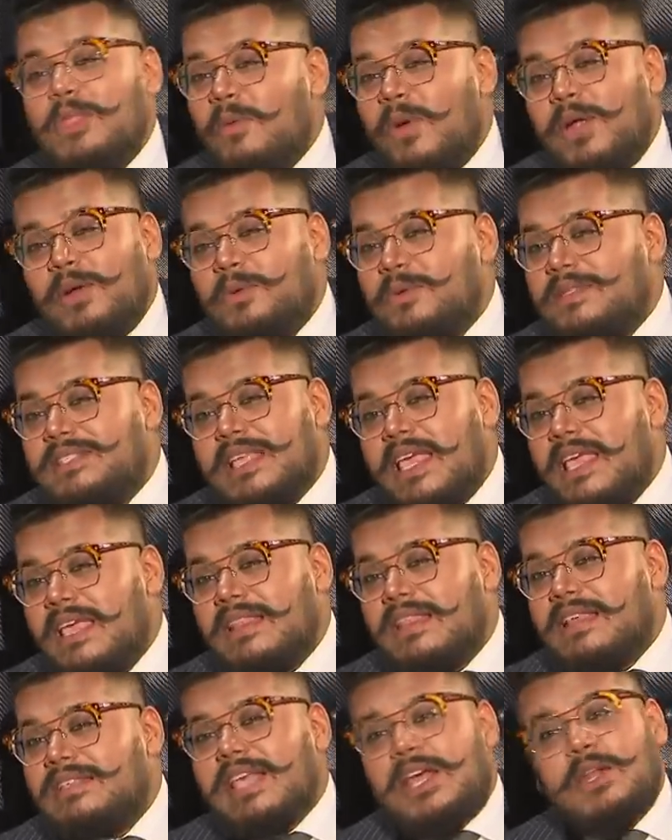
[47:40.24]
the one who is
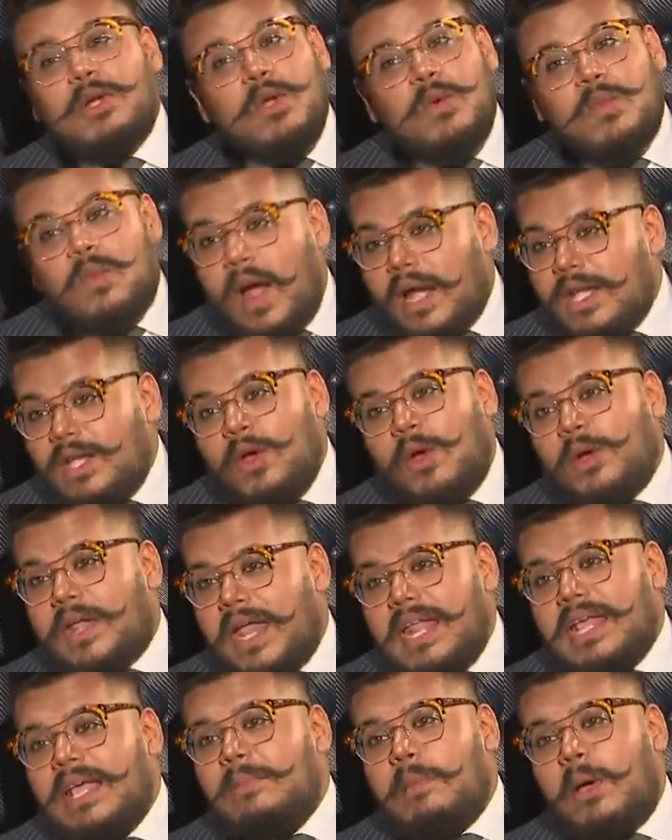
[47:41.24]
saying this. I don't know what you're
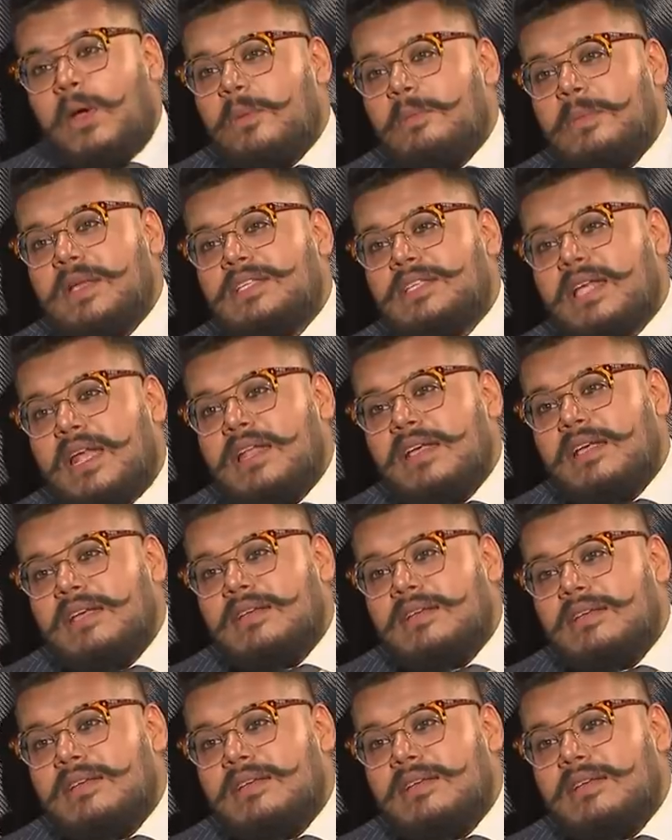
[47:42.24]
telling about me, Janik.